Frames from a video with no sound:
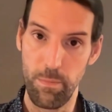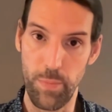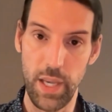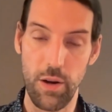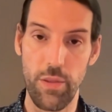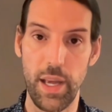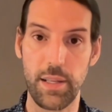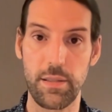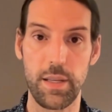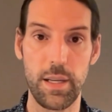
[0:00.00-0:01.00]
Being on
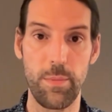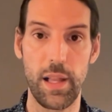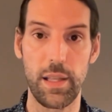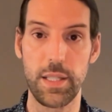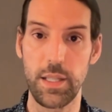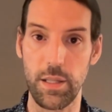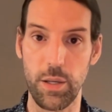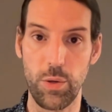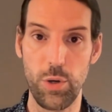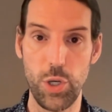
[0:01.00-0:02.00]
that email list is
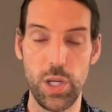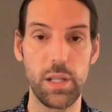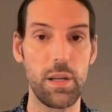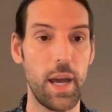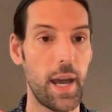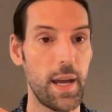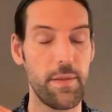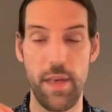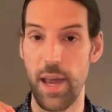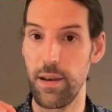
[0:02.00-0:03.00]
crucial,
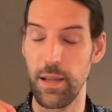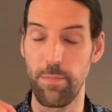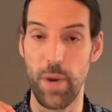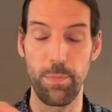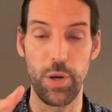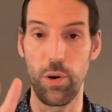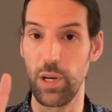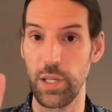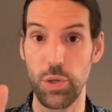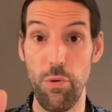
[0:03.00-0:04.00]
and then it might be
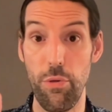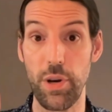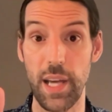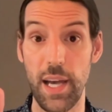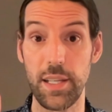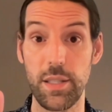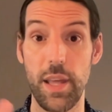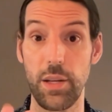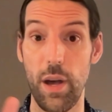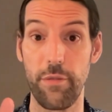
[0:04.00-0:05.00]
only 2-3 days
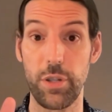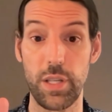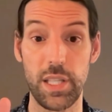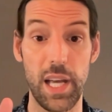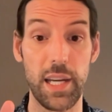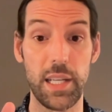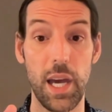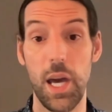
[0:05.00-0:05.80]
that you have to decide.